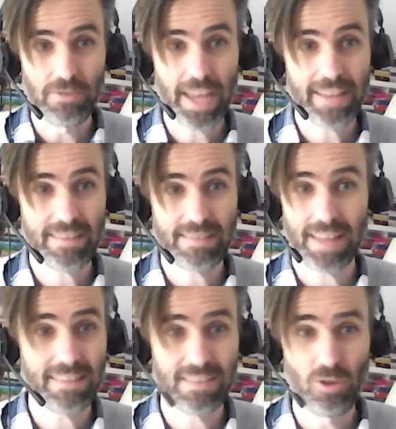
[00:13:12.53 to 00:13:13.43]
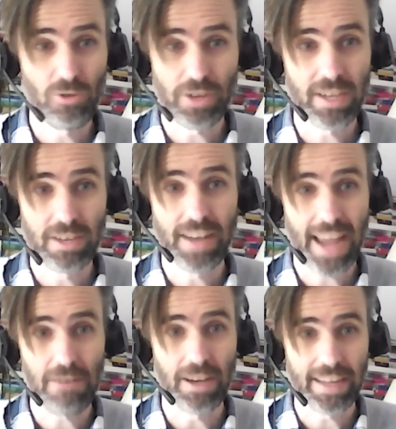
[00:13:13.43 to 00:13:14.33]
That's not a
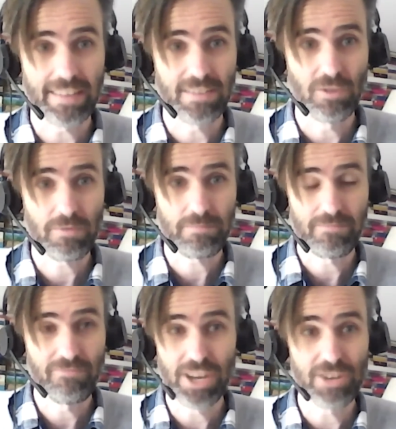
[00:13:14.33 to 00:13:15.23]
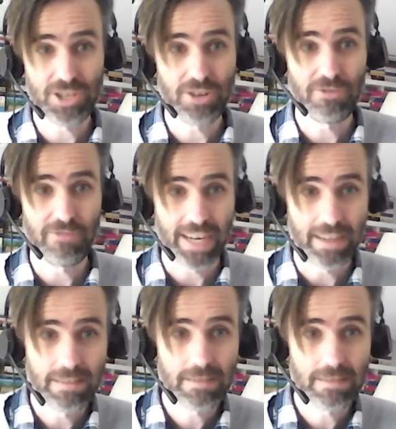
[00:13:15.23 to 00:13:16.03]
good outlook. It's not reassuring.